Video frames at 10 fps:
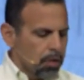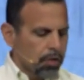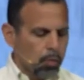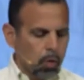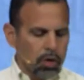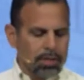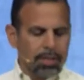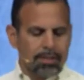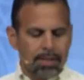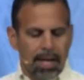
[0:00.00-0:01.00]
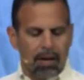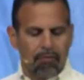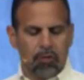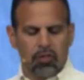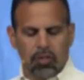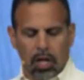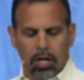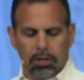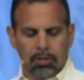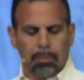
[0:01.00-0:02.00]
the word that's there for
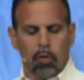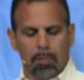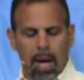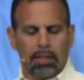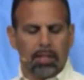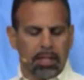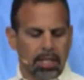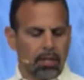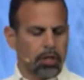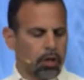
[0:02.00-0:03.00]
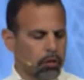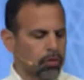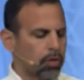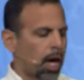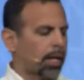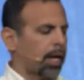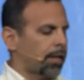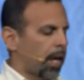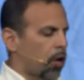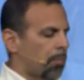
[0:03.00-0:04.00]
sons, both Mahlon and Chilion also died,
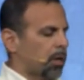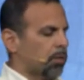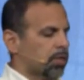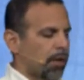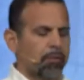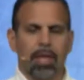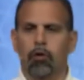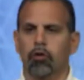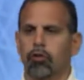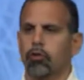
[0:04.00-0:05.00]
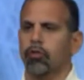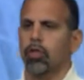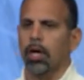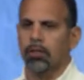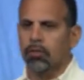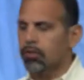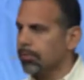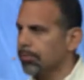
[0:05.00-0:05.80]
and Naomi was left without her two sons,